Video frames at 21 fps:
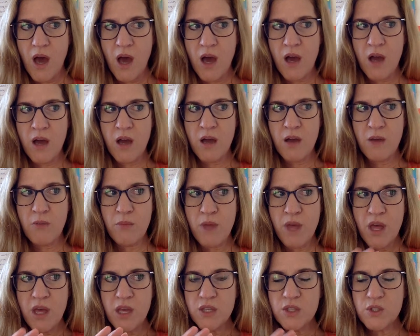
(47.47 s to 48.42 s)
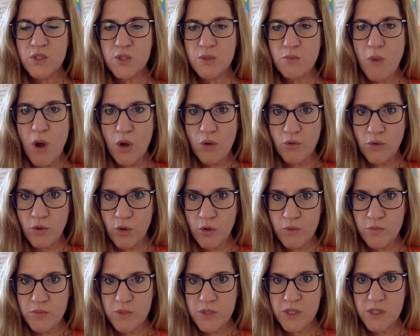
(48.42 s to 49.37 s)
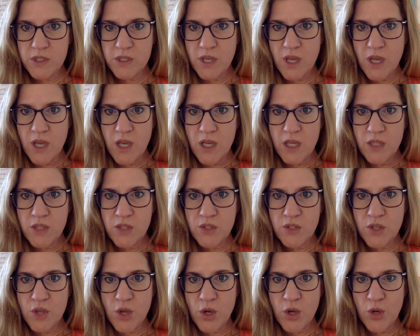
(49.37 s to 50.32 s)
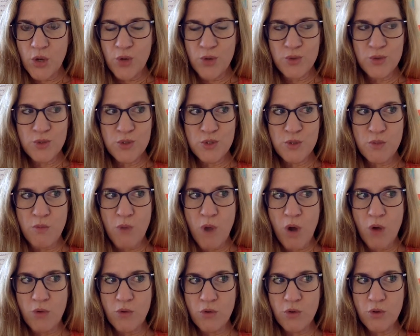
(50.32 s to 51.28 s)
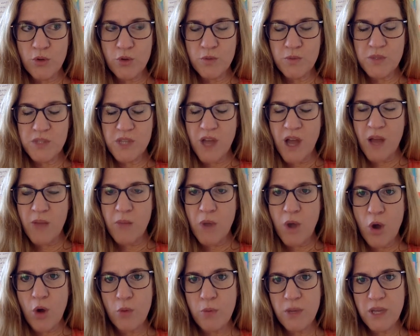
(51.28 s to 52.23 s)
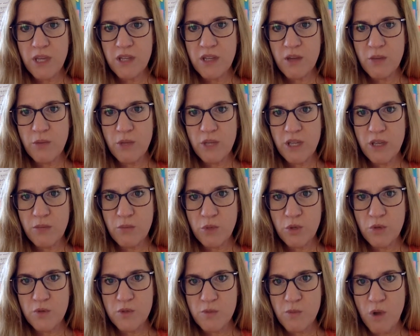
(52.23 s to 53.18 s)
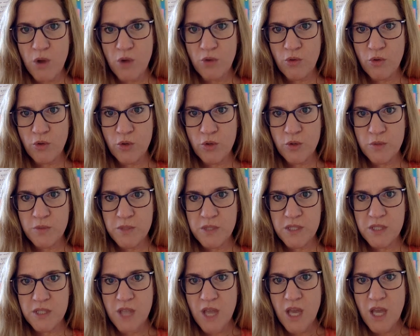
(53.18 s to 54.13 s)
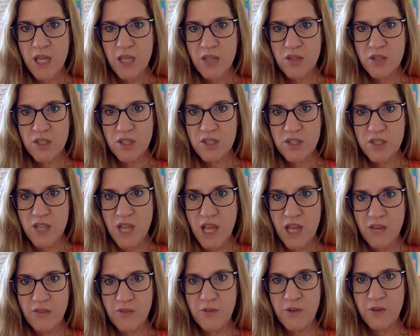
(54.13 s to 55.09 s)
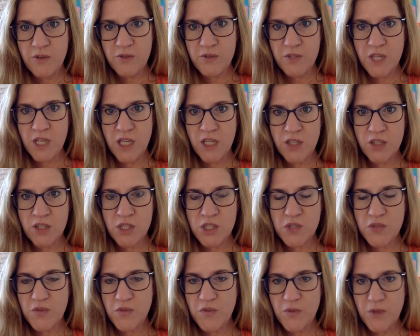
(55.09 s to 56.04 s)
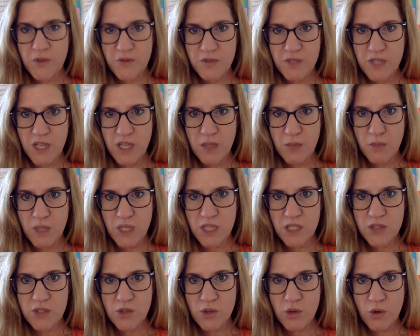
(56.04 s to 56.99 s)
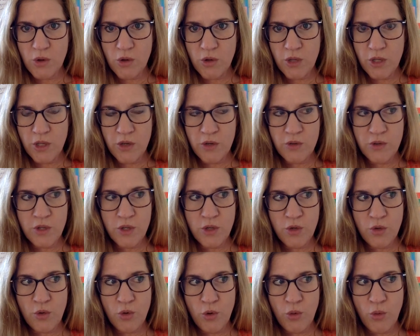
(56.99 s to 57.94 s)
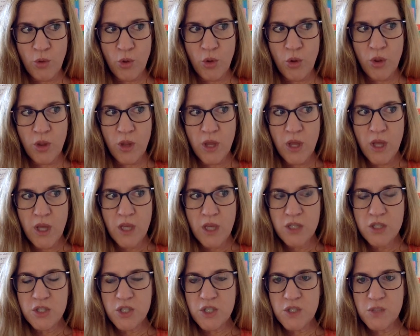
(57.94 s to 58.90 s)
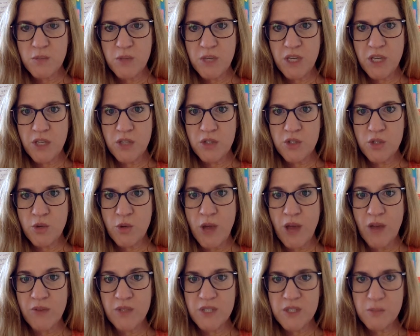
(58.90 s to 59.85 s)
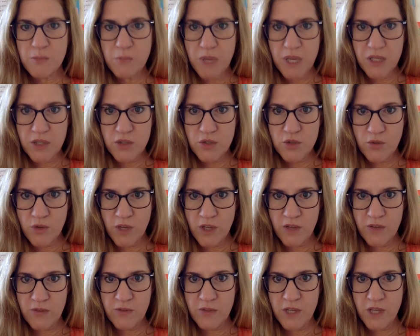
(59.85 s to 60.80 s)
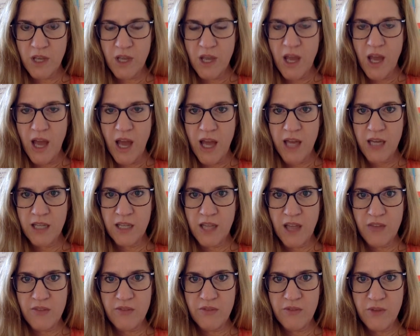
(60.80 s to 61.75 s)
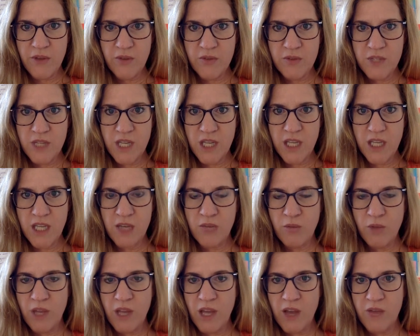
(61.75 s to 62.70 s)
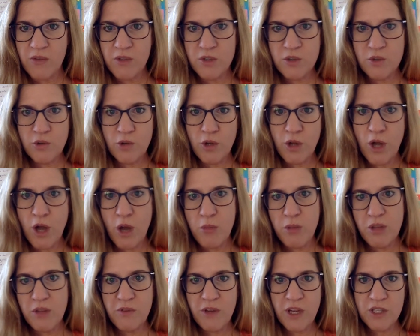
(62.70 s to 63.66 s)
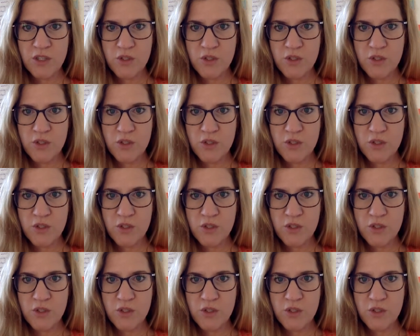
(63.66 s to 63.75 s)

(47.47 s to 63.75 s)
Um, small groups. So, small groups, I'm hoping that we can move small groups to 10 15, just 15 minutes earlier than normal just because you have Spindrift at 11.15 and we have to do a couple of